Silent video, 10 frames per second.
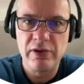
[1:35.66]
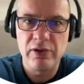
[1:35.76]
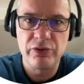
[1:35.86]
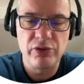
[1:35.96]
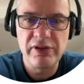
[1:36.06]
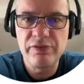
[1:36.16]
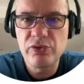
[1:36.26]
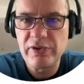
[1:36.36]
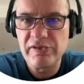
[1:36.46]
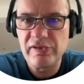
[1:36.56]
Alternatives
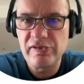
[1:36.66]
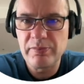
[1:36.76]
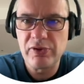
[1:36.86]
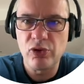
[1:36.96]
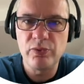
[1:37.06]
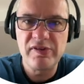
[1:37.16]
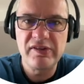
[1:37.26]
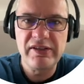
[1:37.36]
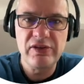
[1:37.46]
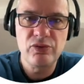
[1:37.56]
do exist, but
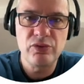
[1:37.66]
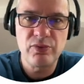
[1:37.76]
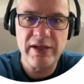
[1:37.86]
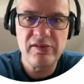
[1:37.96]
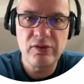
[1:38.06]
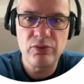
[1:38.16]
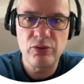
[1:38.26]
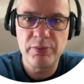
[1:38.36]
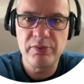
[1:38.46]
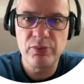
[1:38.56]
always lead to quite slow
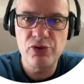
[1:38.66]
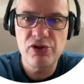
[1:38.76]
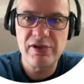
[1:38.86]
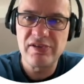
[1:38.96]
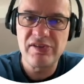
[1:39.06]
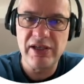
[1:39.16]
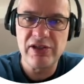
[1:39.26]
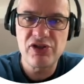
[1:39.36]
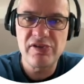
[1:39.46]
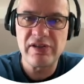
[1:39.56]
robot motion as the
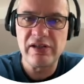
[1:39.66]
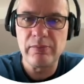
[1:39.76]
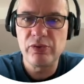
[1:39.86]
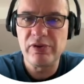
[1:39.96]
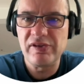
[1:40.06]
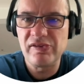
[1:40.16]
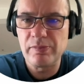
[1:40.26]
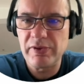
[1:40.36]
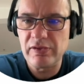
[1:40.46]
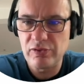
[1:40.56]
agent is unable to
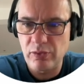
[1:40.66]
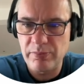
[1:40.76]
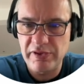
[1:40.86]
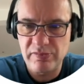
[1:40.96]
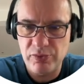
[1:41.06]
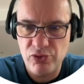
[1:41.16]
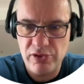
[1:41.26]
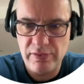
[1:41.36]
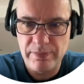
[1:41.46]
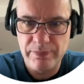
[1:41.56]
anticipate complex
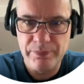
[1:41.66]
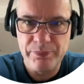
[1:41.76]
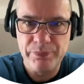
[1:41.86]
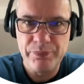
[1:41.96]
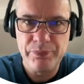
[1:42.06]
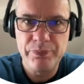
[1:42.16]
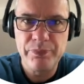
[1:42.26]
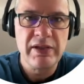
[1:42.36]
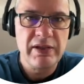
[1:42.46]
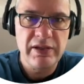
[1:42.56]
motion.
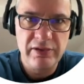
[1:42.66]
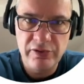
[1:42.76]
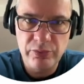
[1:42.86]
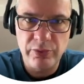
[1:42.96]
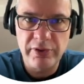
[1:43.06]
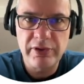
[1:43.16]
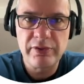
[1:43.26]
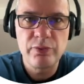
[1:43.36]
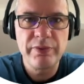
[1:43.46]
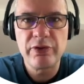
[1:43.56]
In this work,
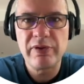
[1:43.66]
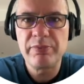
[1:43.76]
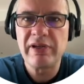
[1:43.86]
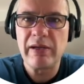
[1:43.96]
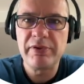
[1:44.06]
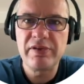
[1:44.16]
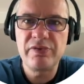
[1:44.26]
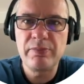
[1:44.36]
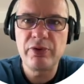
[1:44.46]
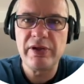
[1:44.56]
we equipped the Habitat
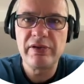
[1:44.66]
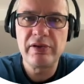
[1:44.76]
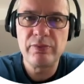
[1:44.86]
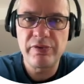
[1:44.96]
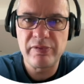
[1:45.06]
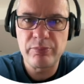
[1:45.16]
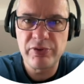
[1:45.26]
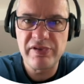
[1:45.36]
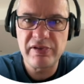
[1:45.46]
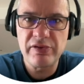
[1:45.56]
simulator with a
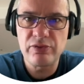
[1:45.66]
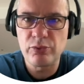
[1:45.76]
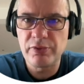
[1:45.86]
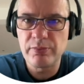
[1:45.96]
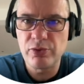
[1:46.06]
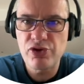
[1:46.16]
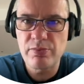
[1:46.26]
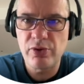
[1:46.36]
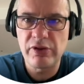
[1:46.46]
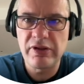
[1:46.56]
precise robot
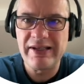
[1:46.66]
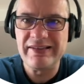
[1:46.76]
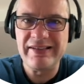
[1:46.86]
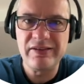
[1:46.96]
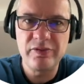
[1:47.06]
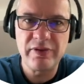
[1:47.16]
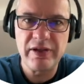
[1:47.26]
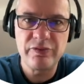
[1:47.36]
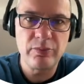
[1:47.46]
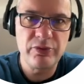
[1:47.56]
motion model
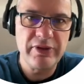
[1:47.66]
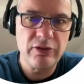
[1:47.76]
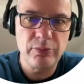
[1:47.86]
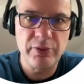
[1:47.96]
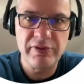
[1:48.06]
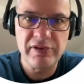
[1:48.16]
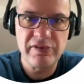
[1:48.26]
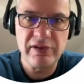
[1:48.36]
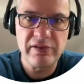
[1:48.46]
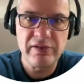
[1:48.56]
identified from real
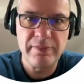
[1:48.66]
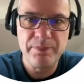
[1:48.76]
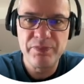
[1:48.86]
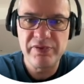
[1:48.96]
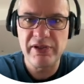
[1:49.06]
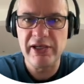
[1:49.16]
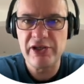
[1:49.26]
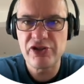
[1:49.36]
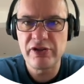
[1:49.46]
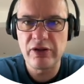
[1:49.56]
robotics data. The
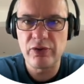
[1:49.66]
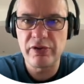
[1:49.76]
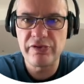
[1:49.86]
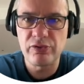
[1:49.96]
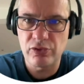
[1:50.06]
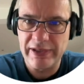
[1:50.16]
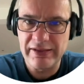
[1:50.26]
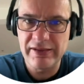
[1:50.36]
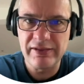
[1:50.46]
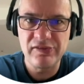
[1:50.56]
agent learns to
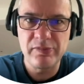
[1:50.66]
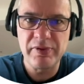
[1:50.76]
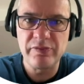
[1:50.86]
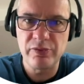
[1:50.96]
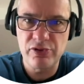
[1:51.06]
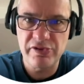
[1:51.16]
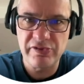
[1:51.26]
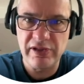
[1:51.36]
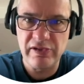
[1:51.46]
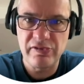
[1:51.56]
correctly anticipate future
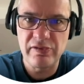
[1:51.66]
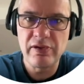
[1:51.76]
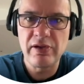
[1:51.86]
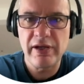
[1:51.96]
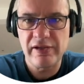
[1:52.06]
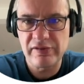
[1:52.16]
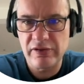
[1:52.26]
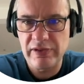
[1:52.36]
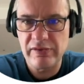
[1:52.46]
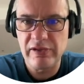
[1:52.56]
states,
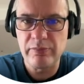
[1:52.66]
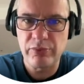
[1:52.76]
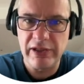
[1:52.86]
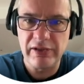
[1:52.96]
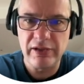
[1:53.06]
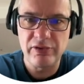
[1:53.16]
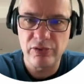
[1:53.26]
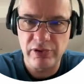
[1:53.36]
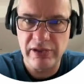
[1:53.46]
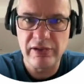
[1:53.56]
accelerating, braking,
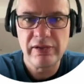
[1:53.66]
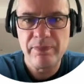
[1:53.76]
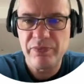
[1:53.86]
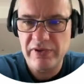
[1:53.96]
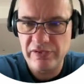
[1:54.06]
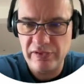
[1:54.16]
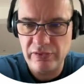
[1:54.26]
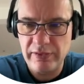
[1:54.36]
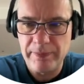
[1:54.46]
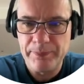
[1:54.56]
turning,
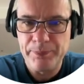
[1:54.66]
etc.